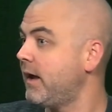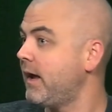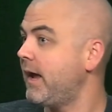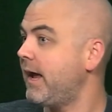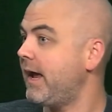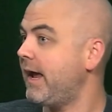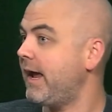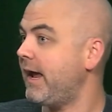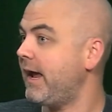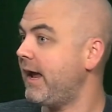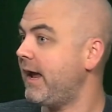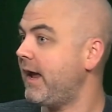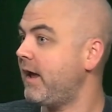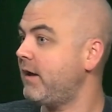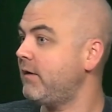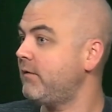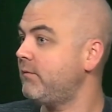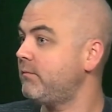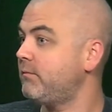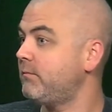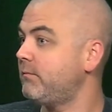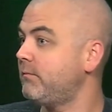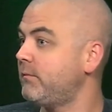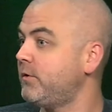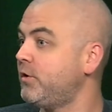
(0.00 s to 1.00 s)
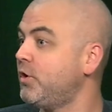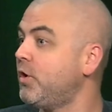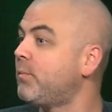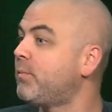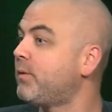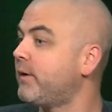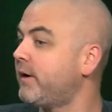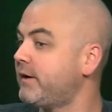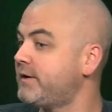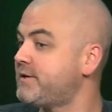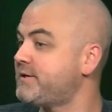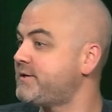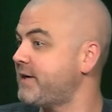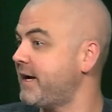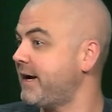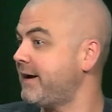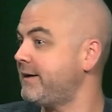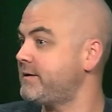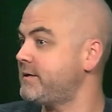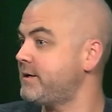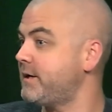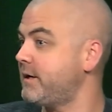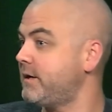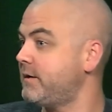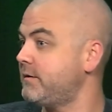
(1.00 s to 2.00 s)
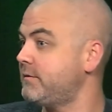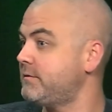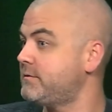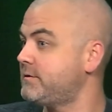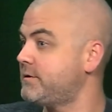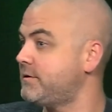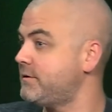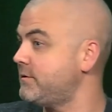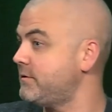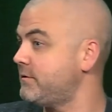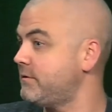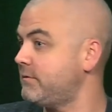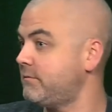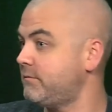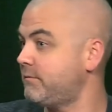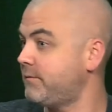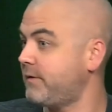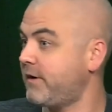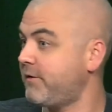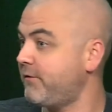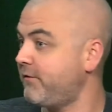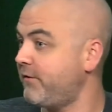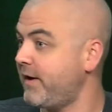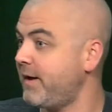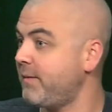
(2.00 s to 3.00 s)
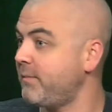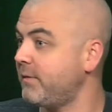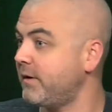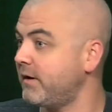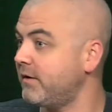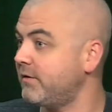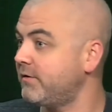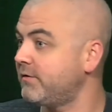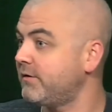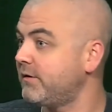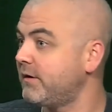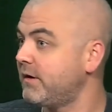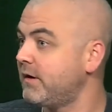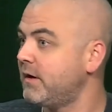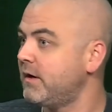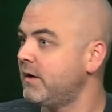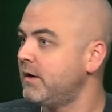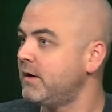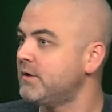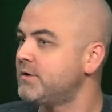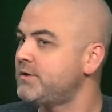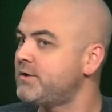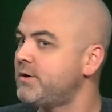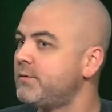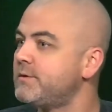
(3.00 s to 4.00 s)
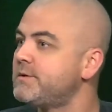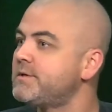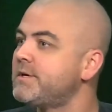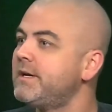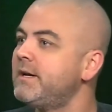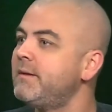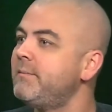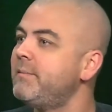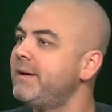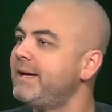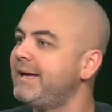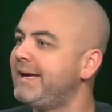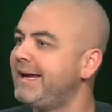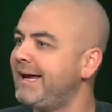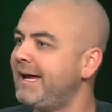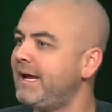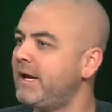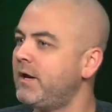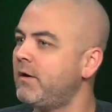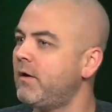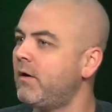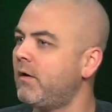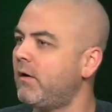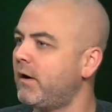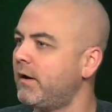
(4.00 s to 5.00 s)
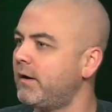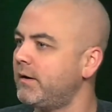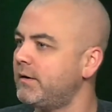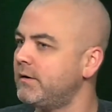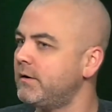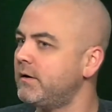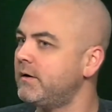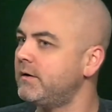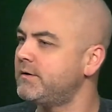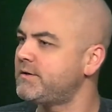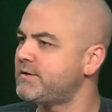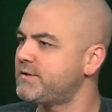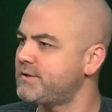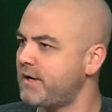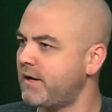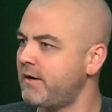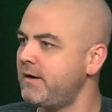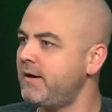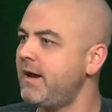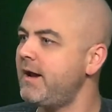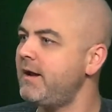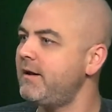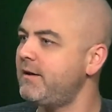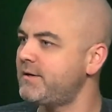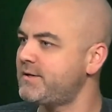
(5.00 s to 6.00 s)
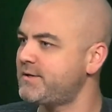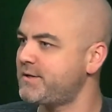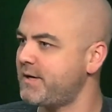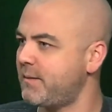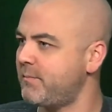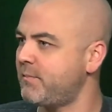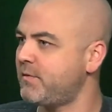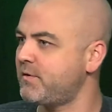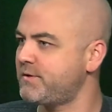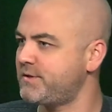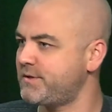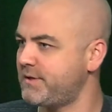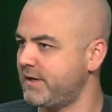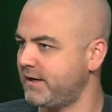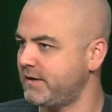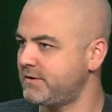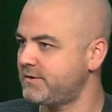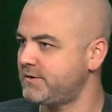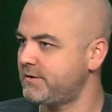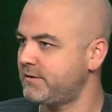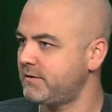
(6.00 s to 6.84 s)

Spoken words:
and you'll bring Santa to their families. Yep. So it's going to begin on Sunday, December 6th.